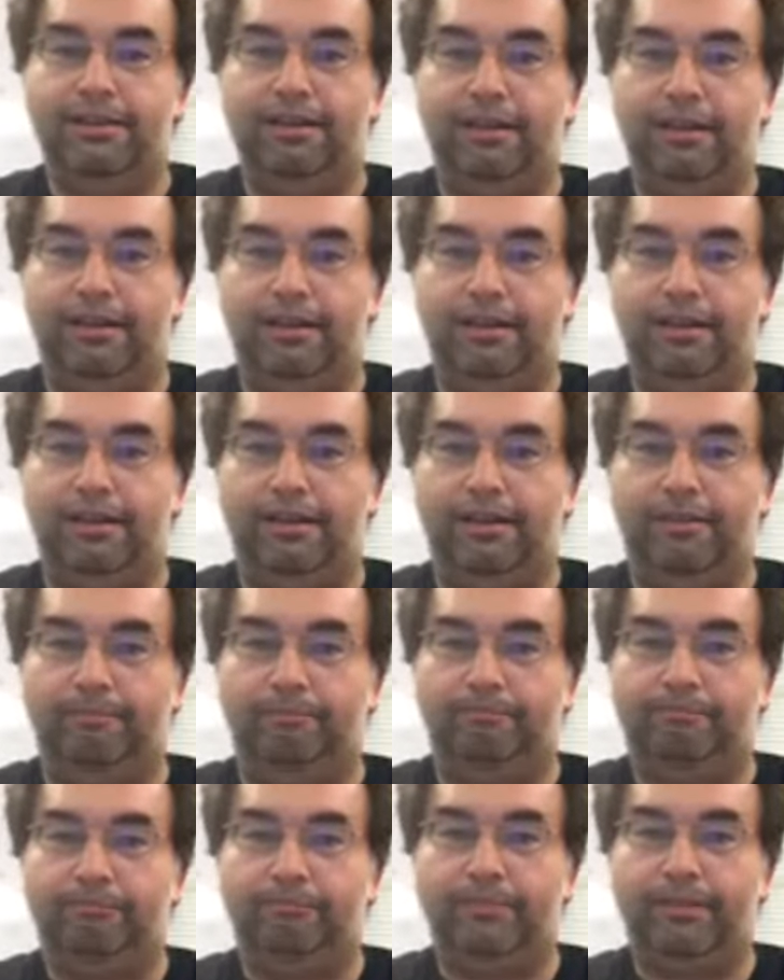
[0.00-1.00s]

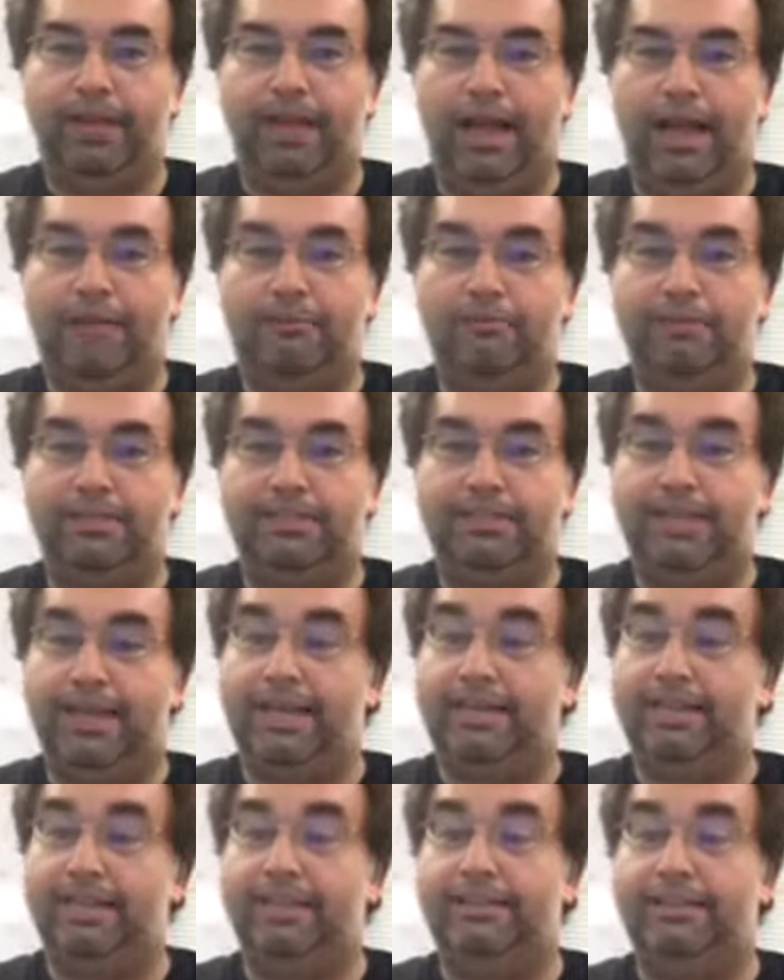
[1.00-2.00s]
I would
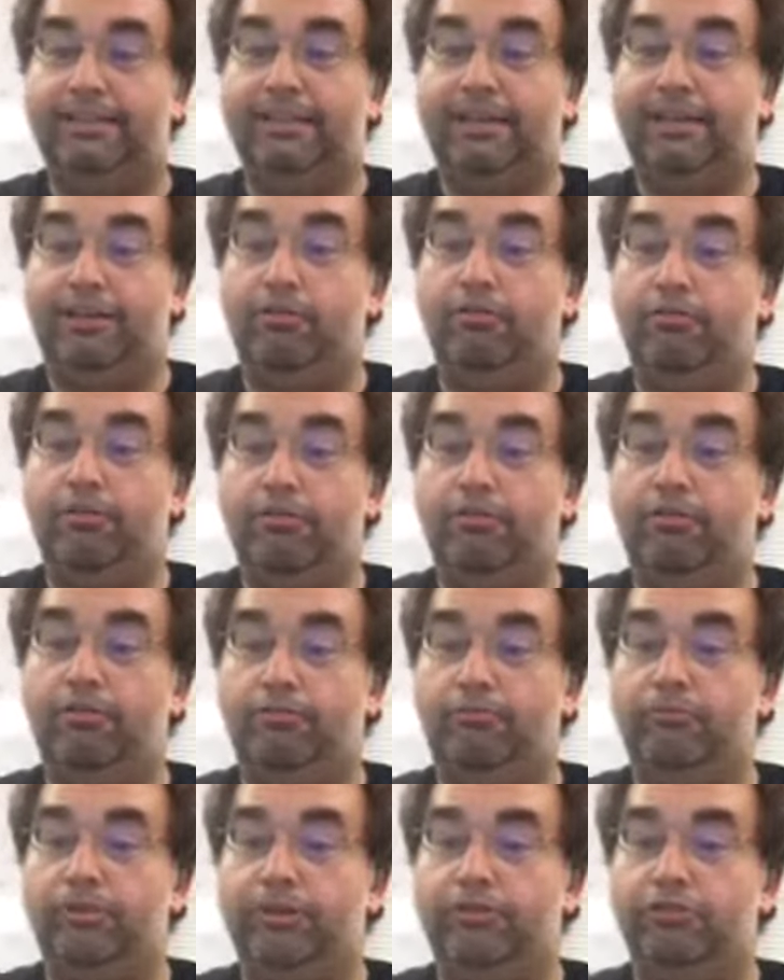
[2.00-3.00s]
say that the
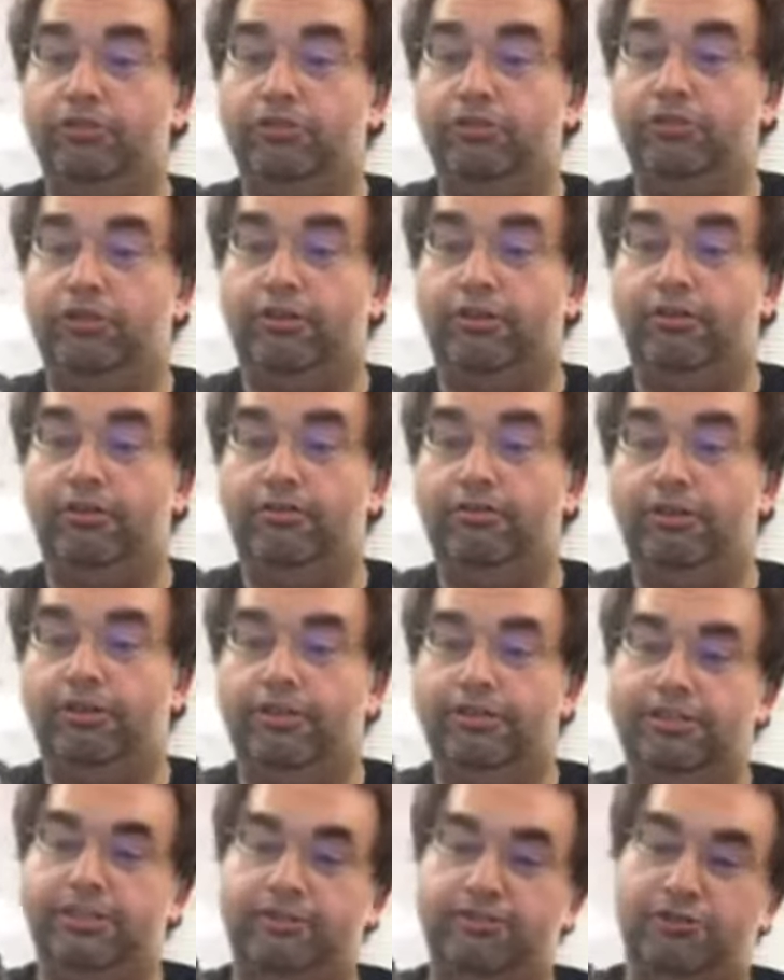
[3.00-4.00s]
Coca-Cola Real Sugar,
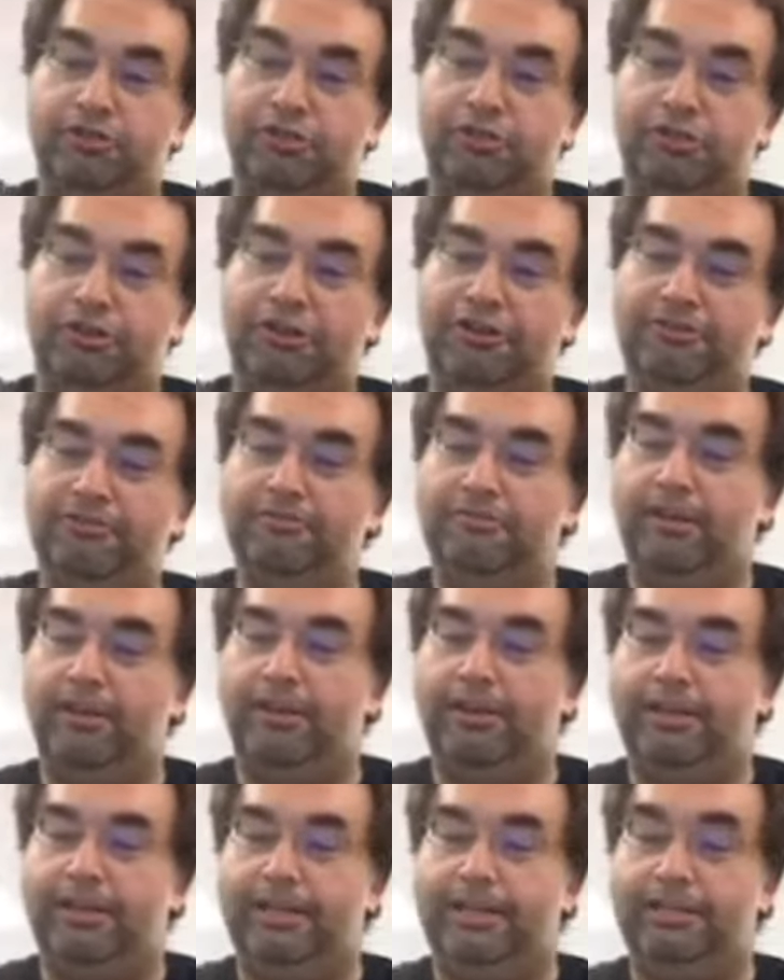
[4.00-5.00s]
Zero Sugar,
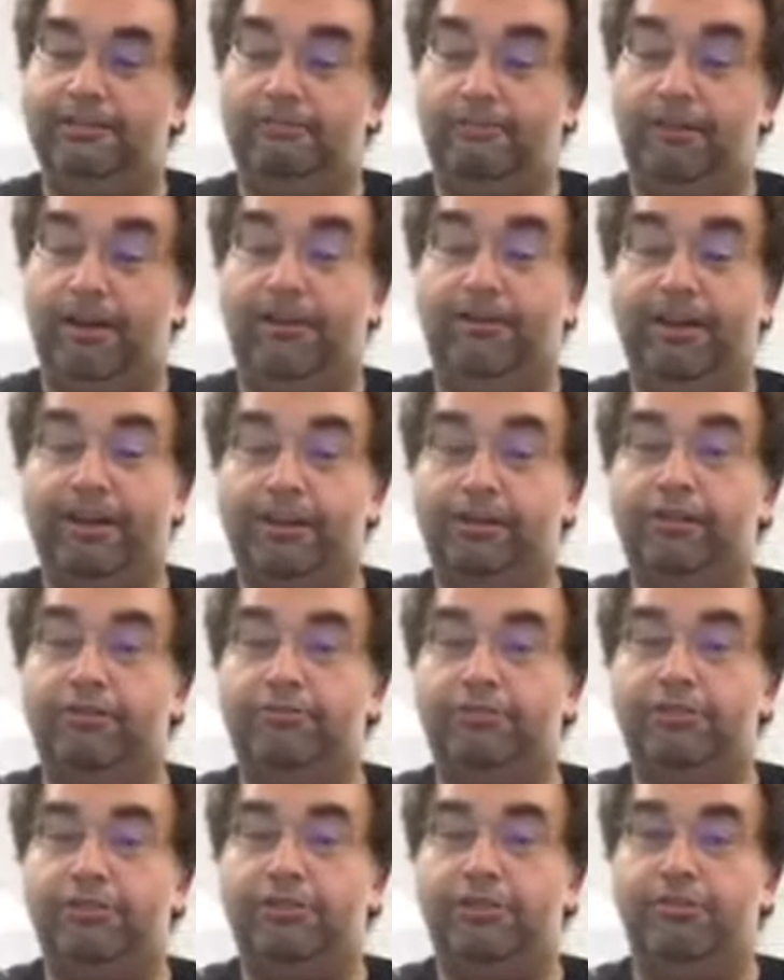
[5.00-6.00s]
is very
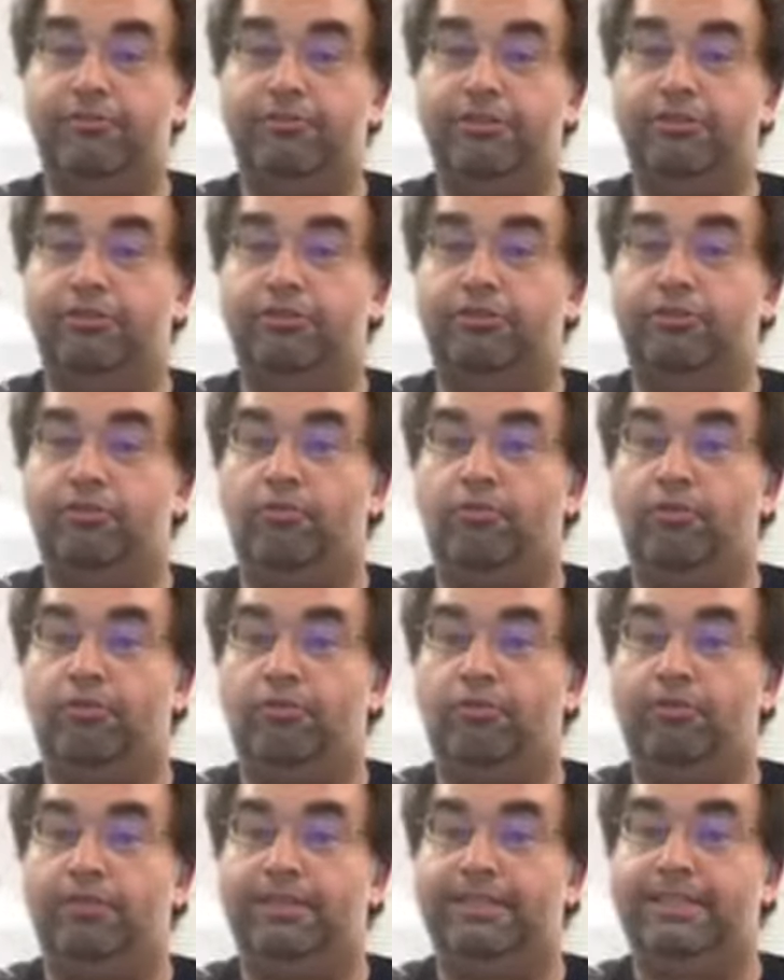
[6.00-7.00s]
close to the original
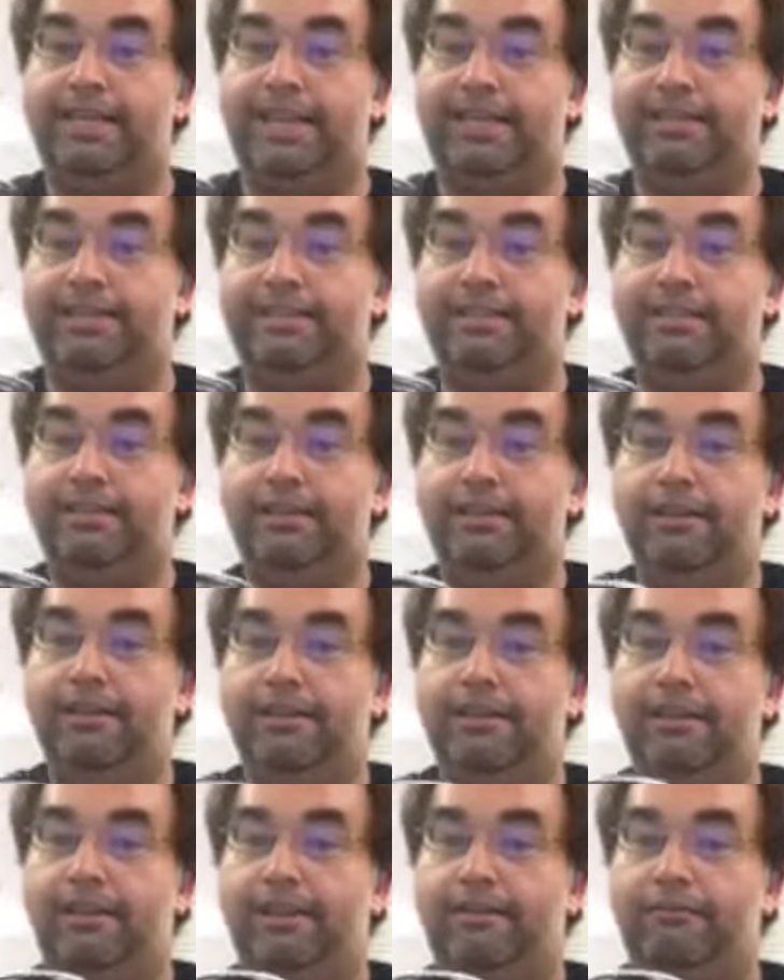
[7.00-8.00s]
Coca-Cola taste,
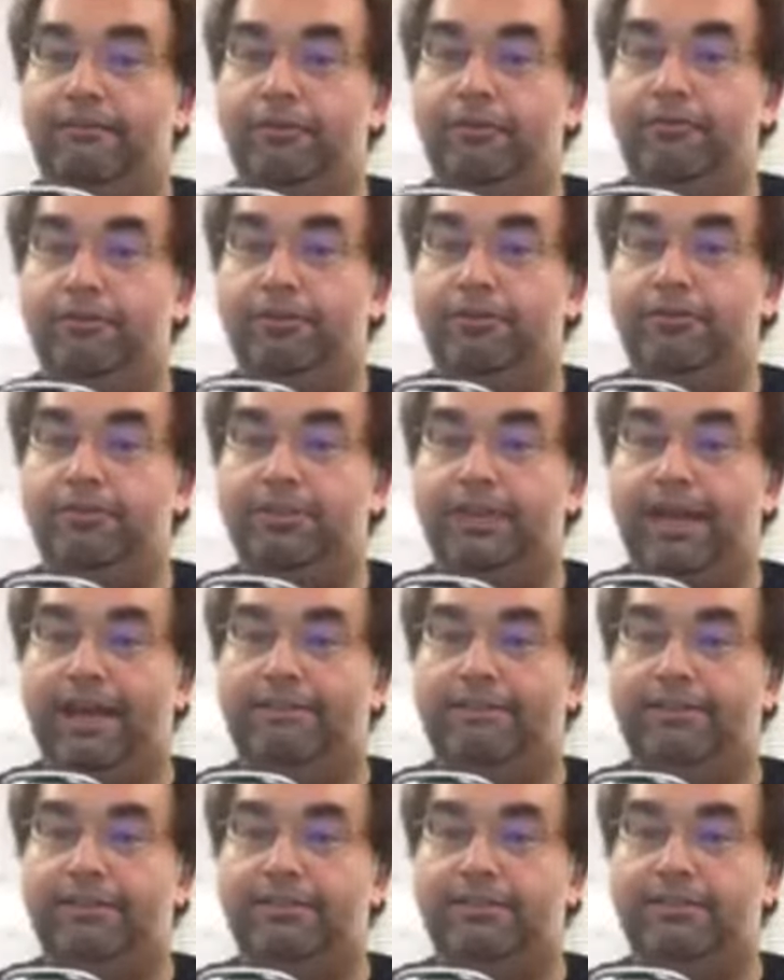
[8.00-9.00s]
if you're used to
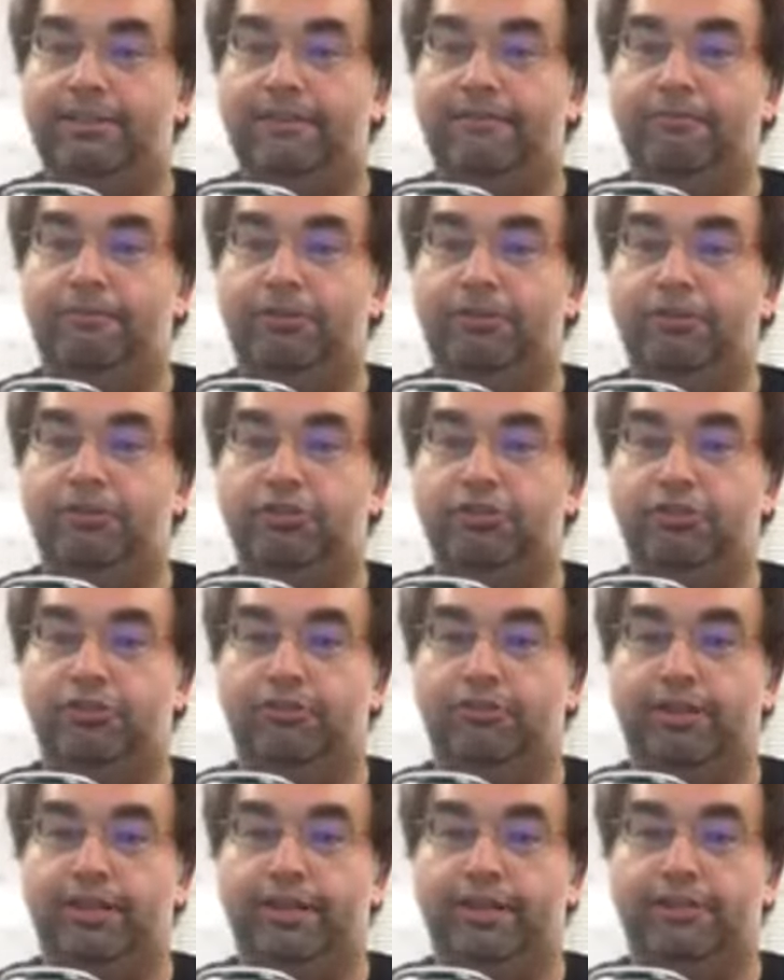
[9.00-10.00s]
having the stuff with the
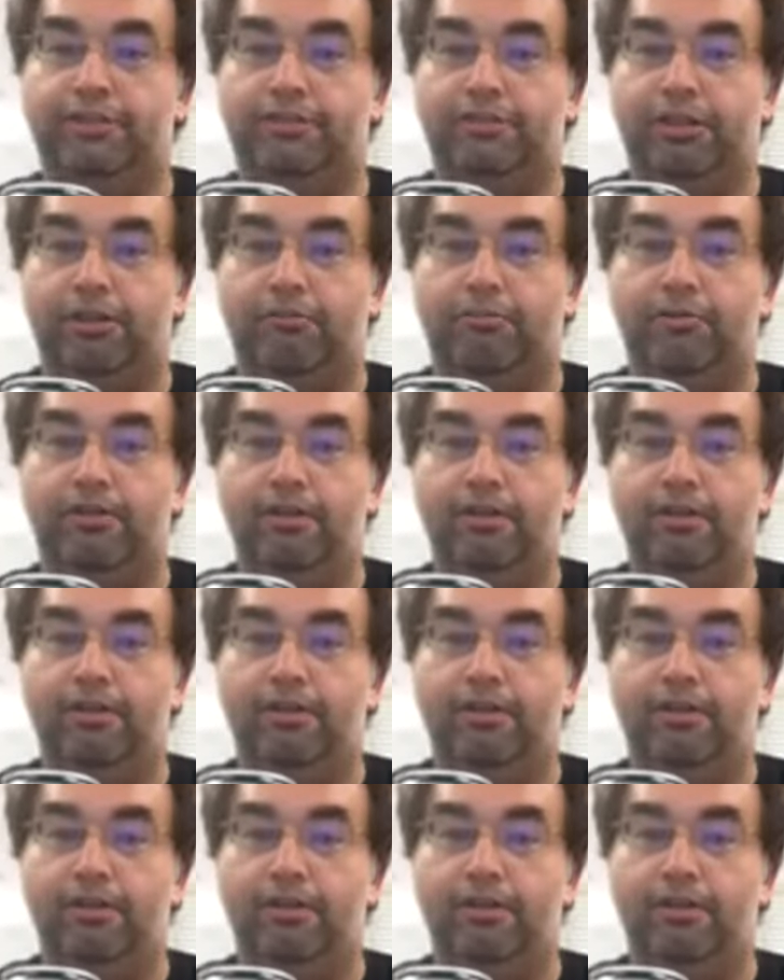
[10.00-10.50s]
sugar in it. So,